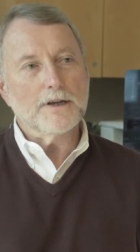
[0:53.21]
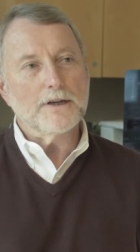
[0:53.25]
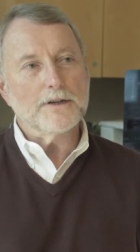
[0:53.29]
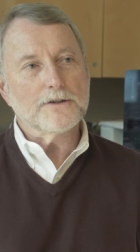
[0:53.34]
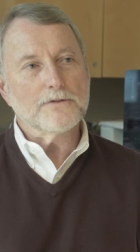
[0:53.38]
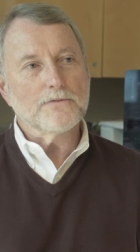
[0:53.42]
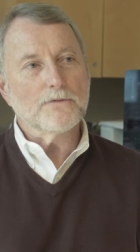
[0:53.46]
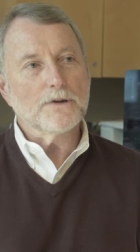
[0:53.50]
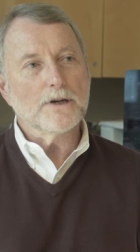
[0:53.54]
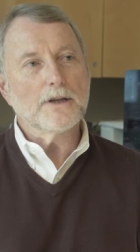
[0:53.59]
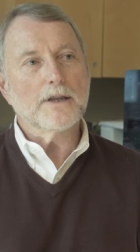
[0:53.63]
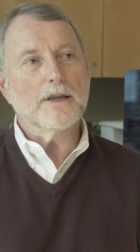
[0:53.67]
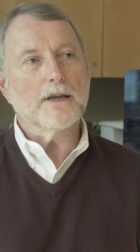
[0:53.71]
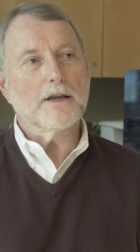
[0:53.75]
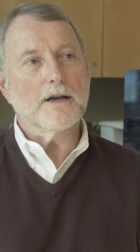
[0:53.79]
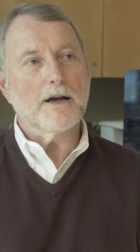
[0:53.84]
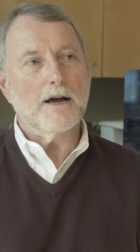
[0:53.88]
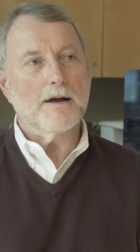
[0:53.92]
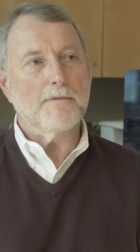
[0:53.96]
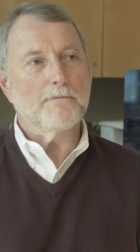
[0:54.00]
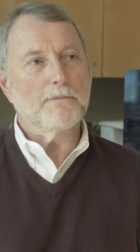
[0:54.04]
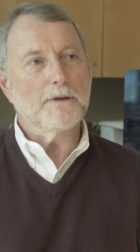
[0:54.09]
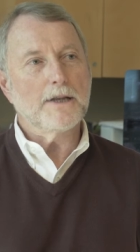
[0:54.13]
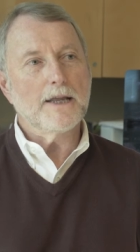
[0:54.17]
is really
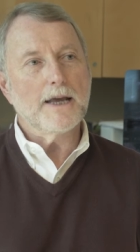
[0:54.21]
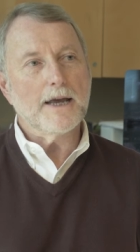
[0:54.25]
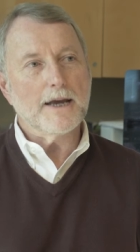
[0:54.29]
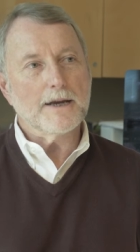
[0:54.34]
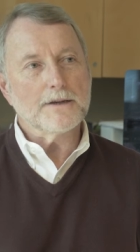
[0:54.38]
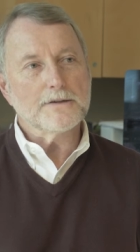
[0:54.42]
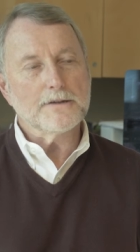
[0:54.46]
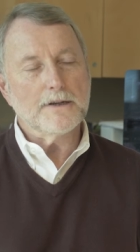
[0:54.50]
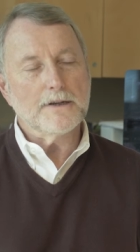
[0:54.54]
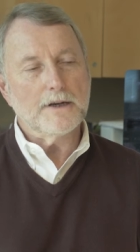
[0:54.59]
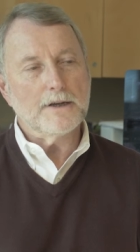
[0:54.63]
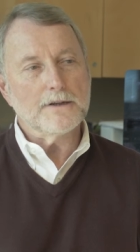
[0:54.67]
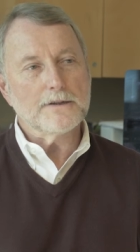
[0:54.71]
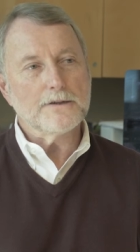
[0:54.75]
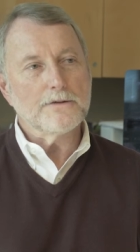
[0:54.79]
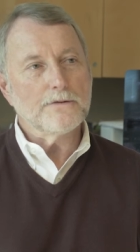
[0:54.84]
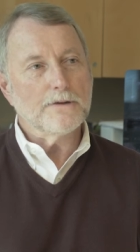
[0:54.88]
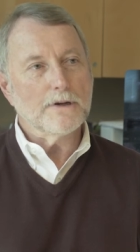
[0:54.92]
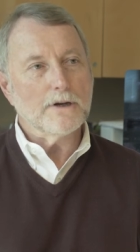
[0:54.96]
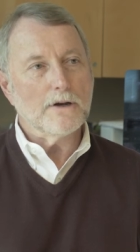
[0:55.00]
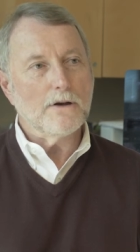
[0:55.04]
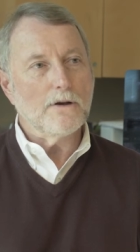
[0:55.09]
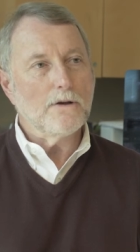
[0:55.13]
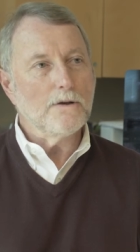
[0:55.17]
complex and it's
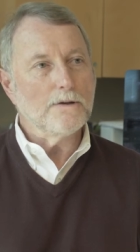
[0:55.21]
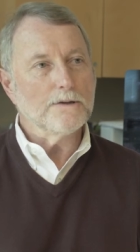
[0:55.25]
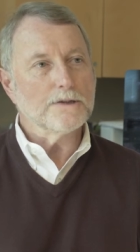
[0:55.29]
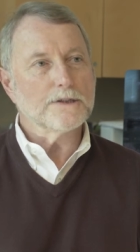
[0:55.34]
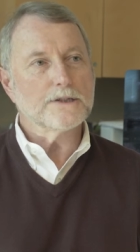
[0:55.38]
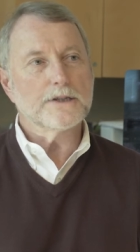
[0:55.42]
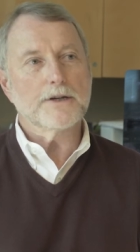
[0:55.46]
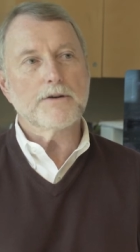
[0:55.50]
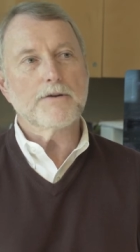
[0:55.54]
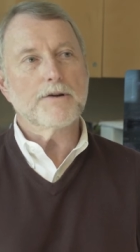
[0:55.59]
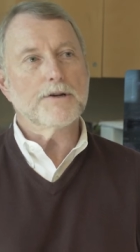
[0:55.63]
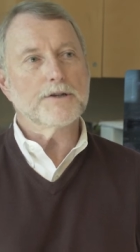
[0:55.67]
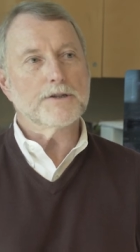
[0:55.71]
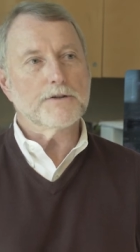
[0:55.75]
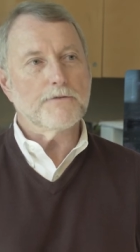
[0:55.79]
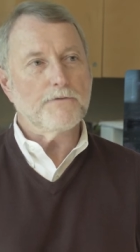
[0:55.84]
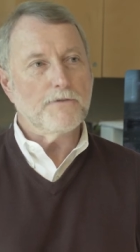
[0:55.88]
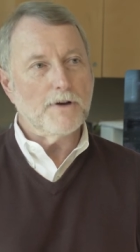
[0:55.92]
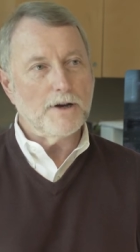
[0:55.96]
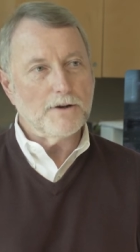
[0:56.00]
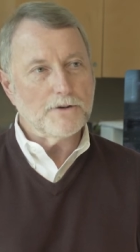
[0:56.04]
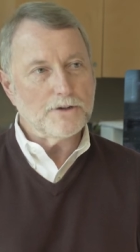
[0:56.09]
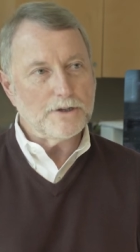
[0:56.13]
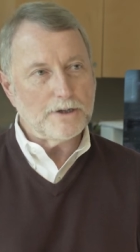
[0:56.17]
doing a whole series of
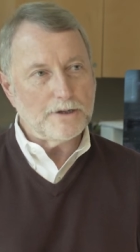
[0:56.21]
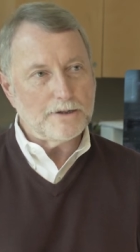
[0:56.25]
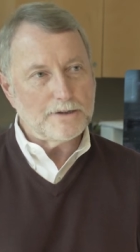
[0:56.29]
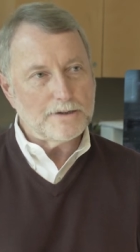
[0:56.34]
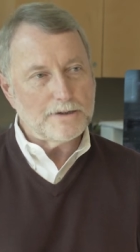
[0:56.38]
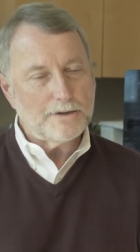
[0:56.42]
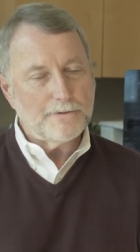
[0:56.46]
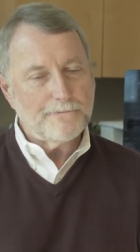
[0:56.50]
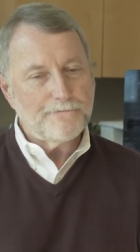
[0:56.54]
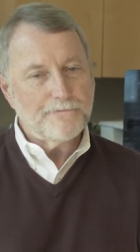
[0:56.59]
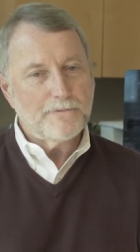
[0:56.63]
functions.